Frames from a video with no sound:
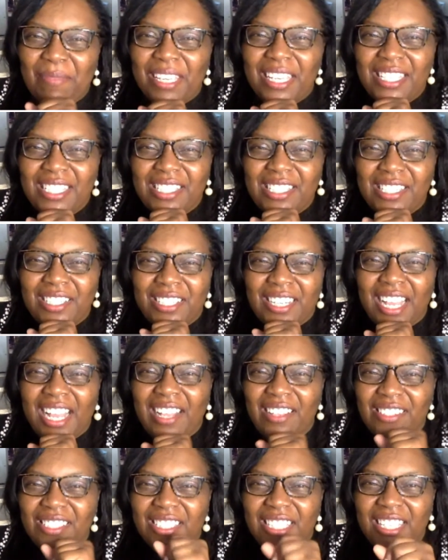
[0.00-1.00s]
Eastern,
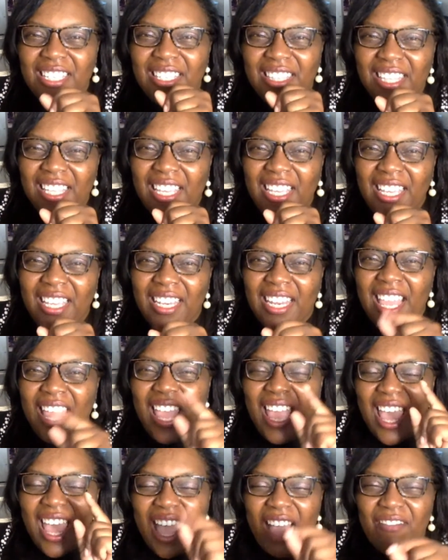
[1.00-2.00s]
I'll see you then.
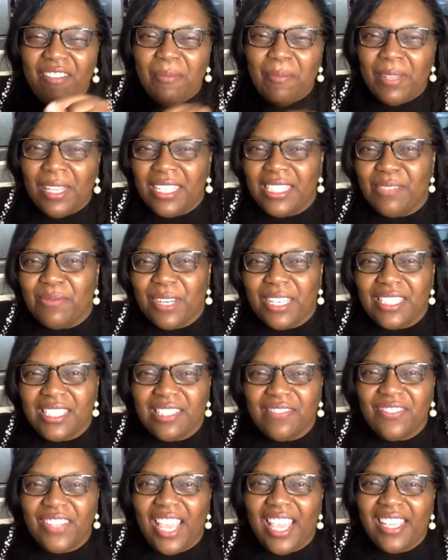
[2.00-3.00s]
Have a blessed rest
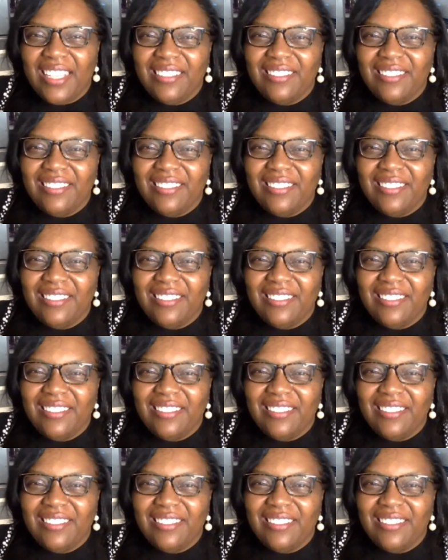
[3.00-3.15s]
of the day.